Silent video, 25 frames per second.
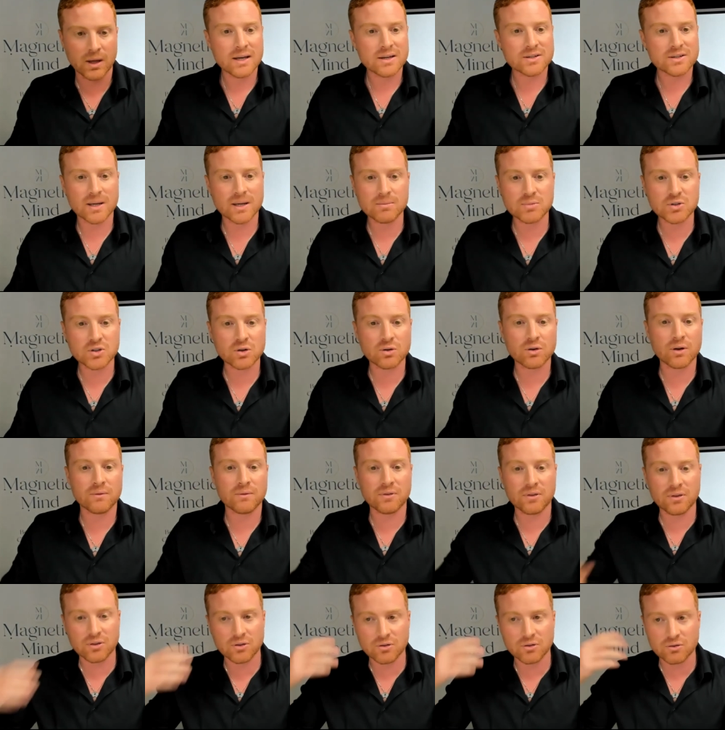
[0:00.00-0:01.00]
Some sort
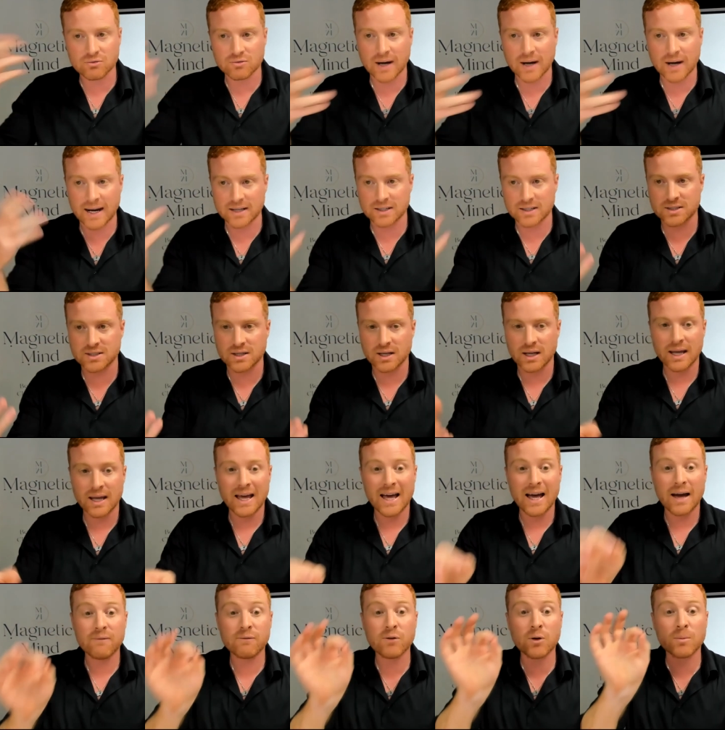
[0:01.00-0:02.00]
of threat
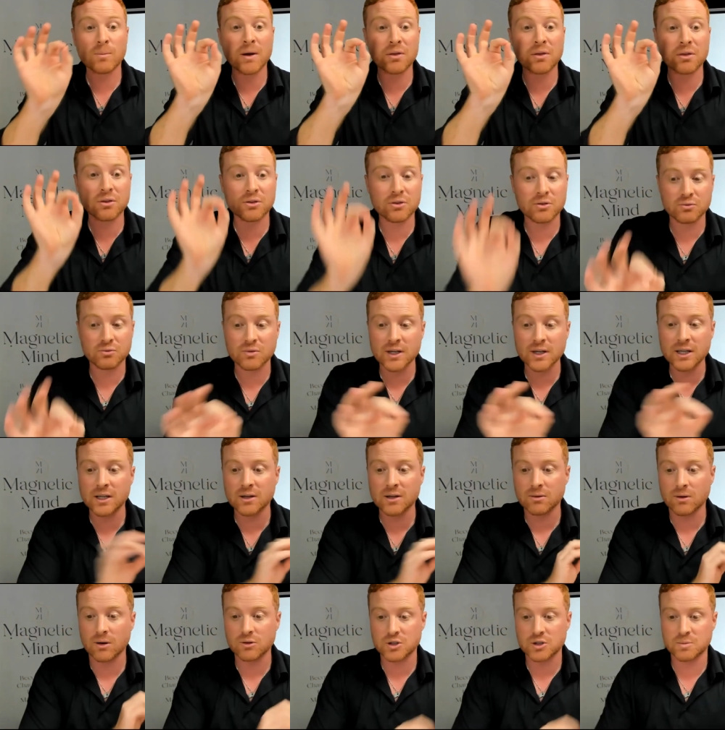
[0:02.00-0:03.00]
from a
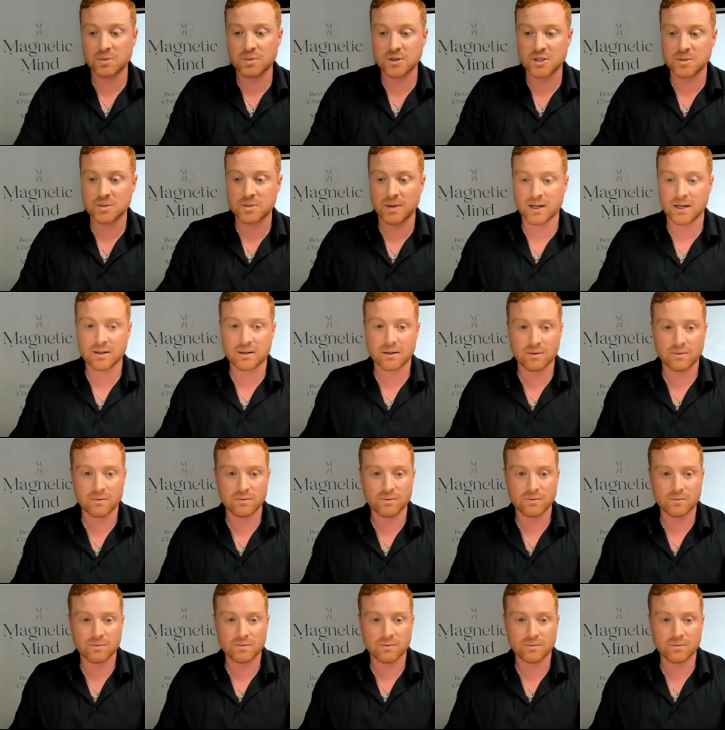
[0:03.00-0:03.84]
three-year-old's perspective.